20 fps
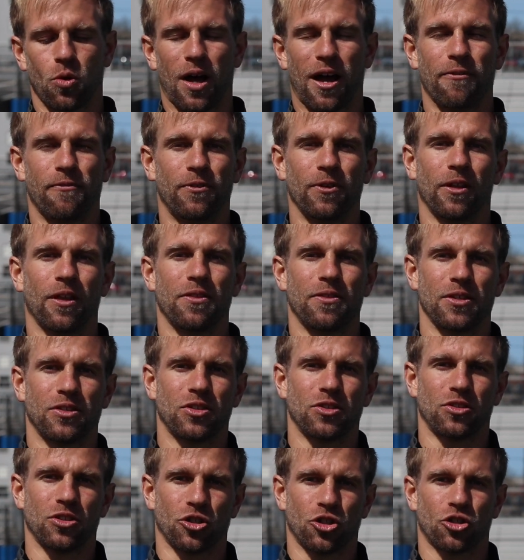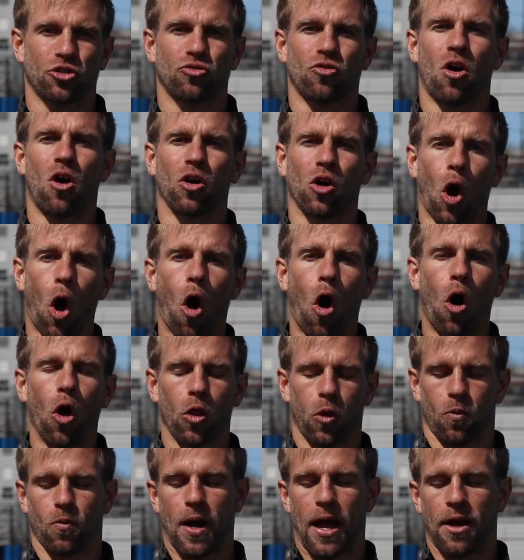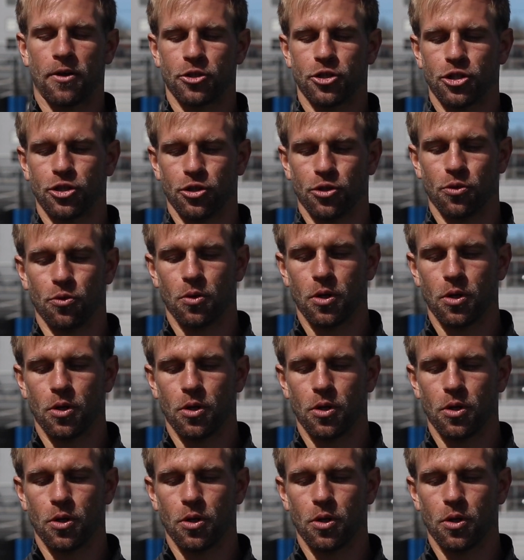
I feel that this is a strong all-around shoe.